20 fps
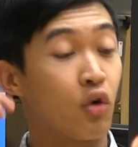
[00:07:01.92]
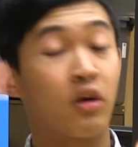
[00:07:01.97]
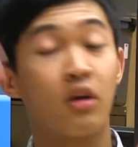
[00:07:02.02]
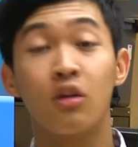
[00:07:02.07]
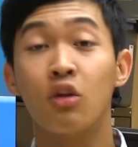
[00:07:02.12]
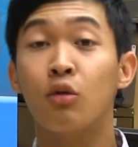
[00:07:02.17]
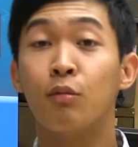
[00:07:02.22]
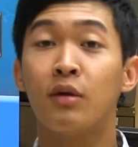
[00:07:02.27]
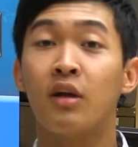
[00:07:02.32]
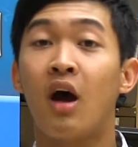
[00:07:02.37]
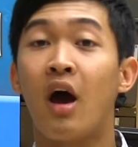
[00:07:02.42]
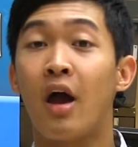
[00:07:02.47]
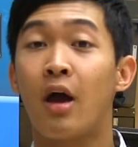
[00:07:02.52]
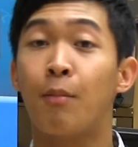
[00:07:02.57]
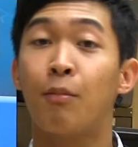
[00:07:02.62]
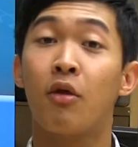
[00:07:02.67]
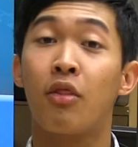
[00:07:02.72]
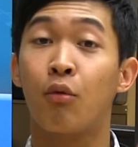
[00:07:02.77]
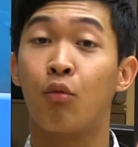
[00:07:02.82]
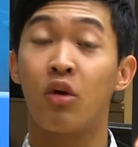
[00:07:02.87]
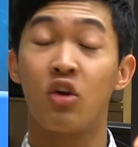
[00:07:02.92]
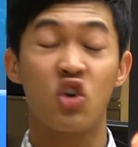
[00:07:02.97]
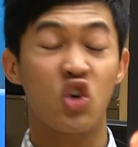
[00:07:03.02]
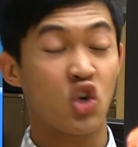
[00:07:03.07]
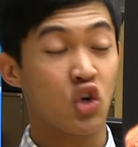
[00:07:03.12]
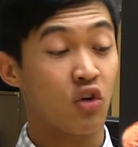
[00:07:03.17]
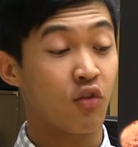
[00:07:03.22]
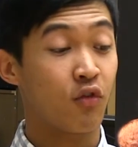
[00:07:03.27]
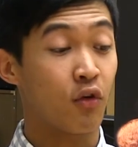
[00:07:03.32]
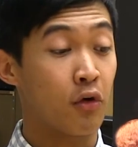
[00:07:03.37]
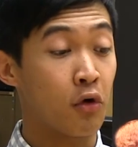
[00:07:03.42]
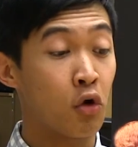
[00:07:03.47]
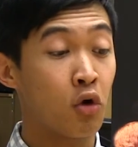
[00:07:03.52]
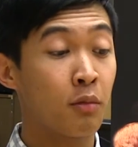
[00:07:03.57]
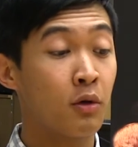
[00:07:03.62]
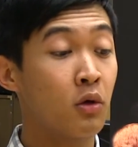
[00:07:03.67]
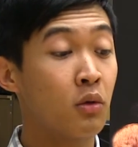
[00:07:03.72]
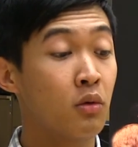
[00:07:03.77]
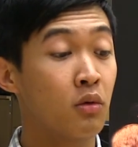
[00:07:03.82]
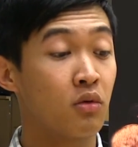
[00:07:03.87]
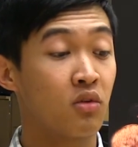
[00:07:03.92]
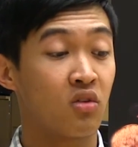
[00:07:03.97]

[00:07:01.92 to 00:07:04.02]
going a little bit high up on the register for an oboe,